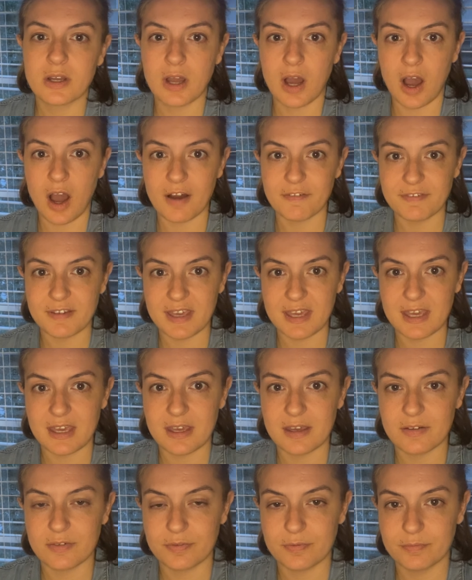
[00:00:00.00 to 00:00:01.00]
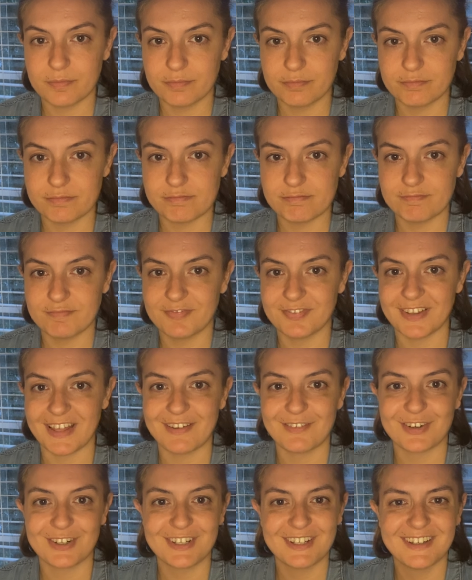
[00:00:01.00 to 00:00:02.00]
coffee
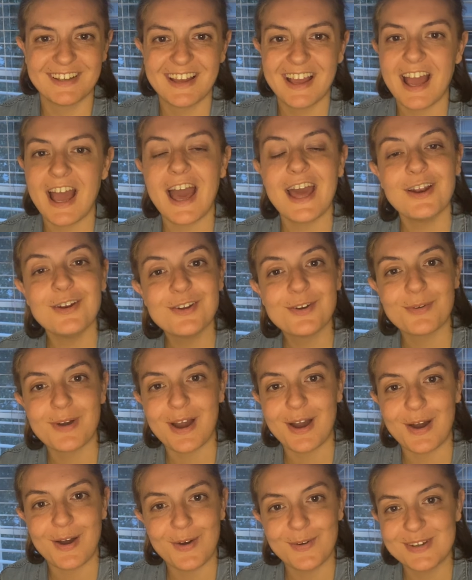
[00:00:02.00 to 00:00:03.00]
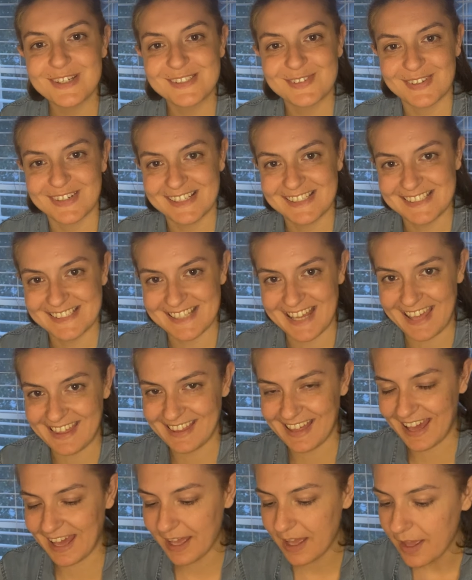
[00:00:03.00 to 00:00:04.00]
flavored. I don't know why I always want to say
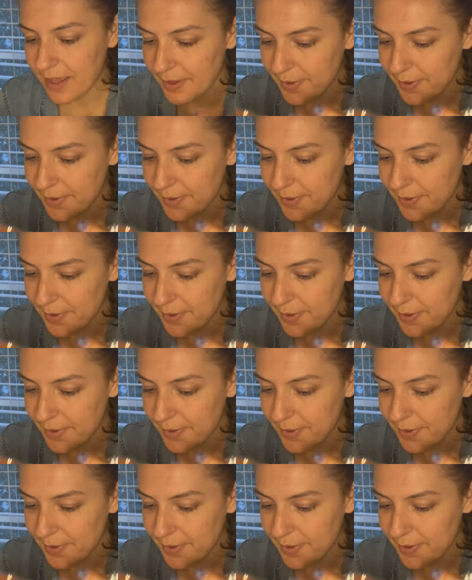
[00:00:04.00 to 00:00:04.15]
that.